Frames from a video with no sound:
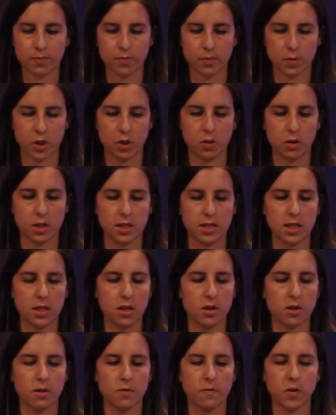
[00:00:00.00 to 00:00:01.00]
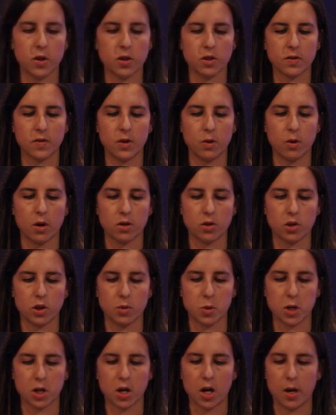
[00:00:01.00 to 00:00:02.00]
So you can see that the first few are
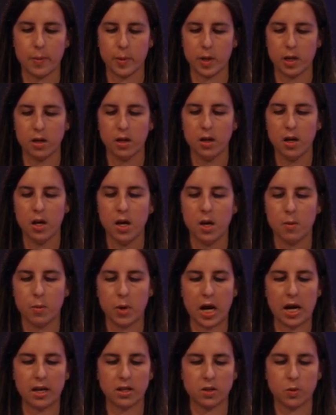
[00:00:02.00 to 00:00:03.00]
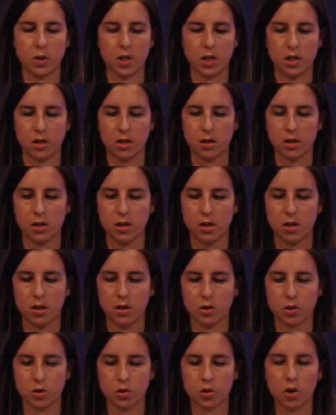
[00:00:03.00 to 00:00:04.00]
super common, but as we
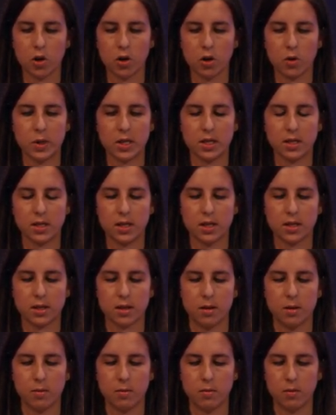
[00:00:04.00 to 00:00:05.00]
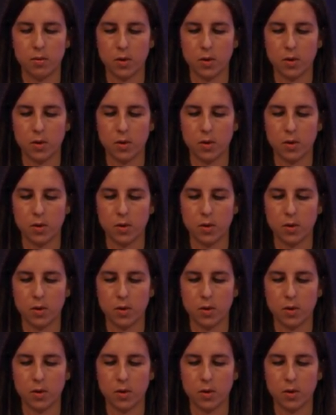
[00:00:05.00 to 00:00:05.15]
scroll, we see some